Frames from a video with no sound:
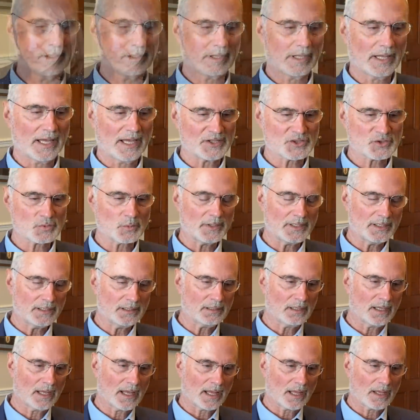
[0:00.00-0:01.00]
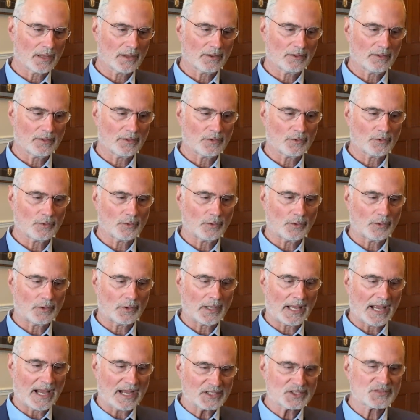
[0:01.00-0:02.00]
As we
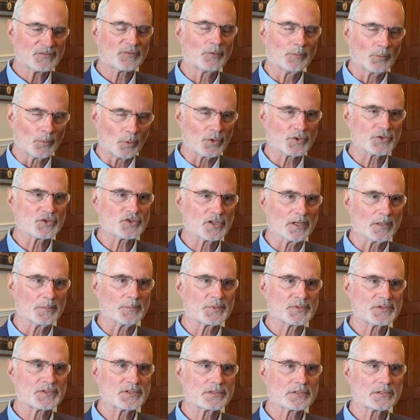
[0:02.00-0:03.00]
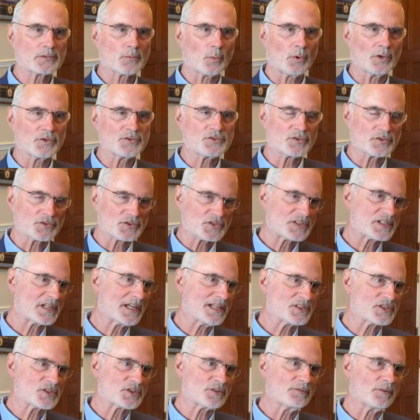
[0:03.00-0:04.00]
ask for more ships, what's your
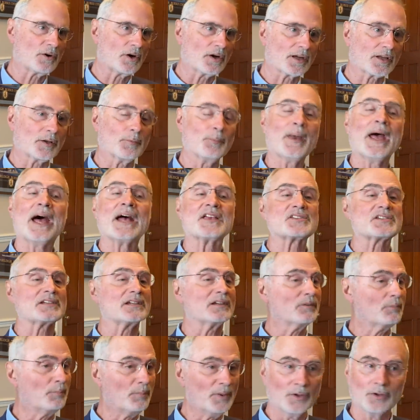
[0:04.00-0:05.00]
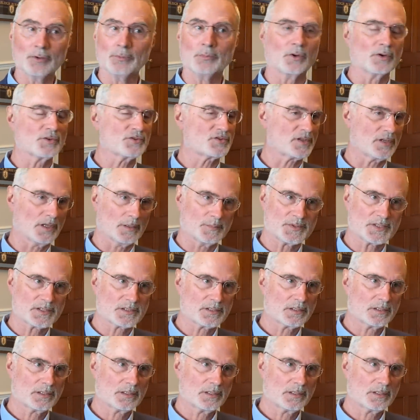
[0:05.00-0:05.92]
sense of our capacity to build more ships?